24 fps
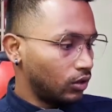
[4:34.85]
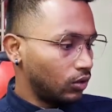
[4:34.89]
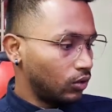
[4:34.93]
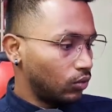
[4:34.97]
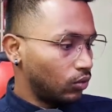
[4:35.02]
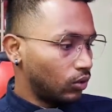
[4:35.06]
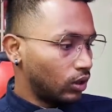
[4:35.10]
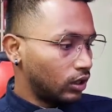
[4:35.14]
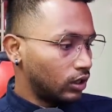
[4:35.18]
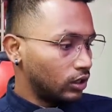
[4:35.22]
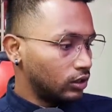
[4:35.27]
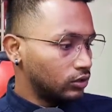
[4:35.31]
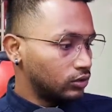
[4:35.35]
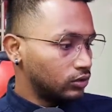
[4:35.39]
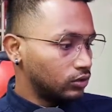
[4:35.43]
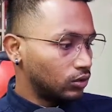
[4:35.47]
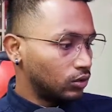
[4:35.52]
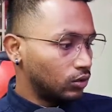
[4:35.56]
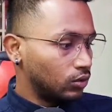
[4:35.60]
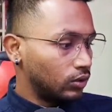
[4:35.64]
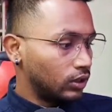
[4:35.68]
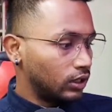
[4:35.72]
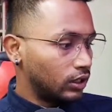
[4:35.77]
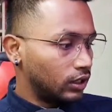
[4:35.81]
What is
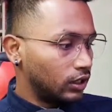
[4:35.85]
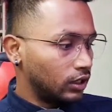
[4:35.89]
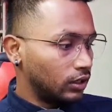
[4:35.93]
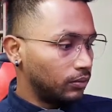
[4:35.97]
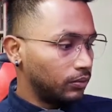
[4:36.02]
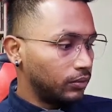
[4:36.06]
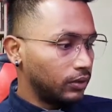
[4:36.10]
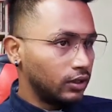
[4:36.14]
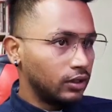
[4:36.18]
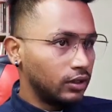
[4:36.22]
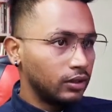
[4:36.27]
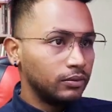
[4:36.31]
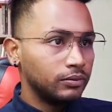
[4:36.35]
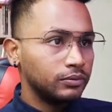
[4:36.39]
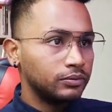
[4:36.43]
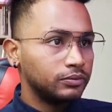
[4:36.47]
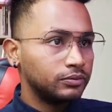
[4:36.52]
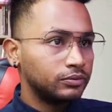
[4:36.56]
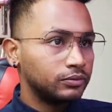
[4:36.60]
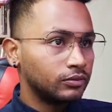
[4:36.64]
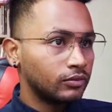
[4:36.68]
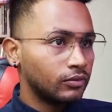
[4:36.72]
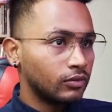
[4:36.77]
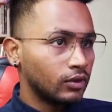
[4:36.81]
OLTP?
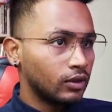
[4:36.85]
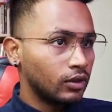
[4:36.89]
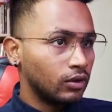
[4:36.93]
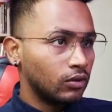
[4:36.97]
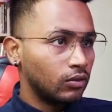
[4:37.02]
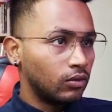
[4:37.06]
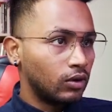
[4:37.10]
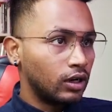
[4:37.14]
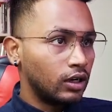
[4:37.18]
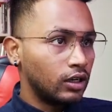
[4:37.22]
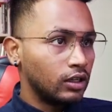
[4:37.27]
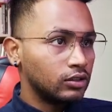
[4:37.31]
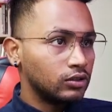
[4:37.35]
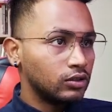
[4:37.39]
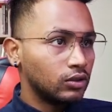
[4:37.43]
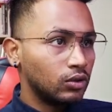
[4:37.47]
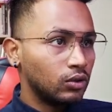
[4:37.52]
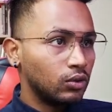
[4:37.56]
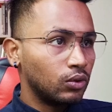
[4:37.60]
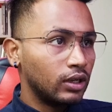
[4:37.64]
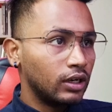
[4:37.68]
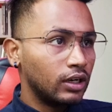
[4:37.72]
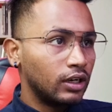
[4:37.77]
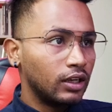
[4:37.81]
What is
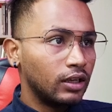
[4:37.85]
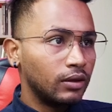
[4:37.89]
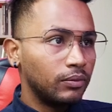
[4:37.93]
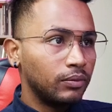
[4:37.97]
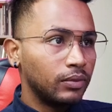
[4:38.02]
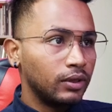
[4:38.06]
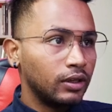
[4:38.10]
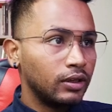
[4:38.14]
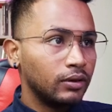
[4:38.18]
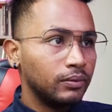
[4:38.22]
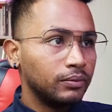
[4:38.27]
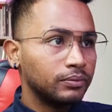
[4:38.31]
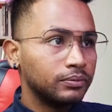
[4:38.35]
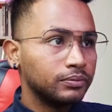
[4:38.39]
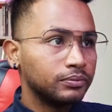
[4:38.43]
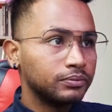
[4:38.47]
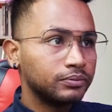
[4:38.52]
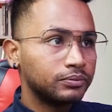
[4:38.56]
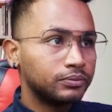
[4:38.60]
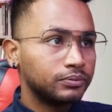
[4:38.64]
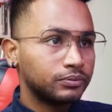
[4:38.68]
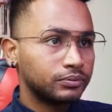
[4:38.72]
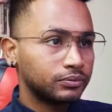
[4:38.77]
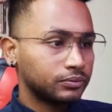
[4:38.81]
OLAP?
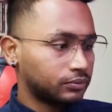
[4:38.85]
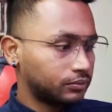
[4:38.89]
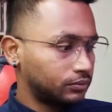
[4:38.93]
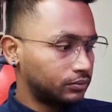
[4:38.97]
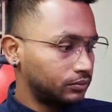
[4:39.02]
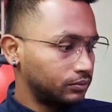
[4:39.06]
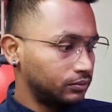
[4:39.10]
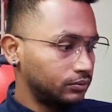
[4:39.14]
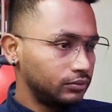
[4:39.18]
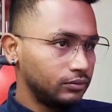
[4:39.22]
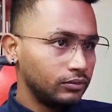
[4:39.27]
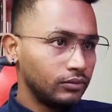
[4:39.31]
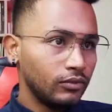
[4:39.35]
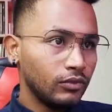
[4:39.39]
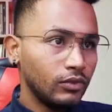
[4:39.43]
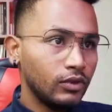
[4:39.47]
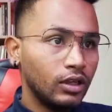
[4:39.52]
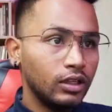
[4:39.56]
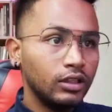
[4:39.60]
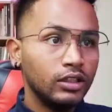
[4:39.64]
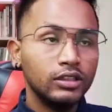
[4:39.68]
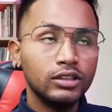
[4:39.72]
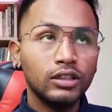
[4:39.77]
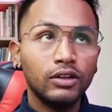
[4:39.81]

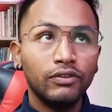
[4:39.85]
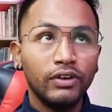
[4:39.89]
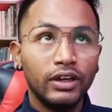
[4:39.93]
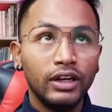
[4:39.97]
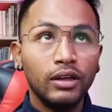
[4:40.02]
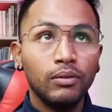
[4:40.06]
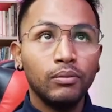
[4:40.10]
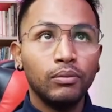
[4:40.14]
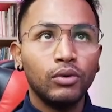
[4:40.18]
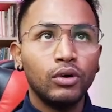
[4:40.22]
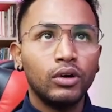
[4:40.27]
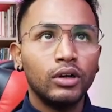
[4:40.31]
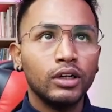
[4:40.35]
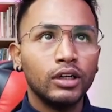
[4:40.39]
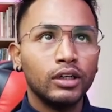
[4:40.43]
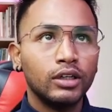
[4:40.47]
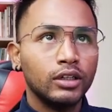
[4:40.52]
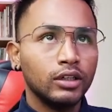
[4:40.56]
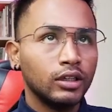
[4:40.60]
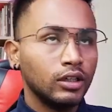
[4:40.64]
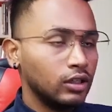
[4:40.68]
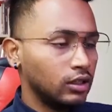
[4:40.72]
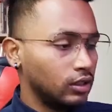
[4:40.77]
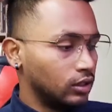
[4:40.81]
Okay, these are very
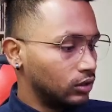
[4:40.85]
important.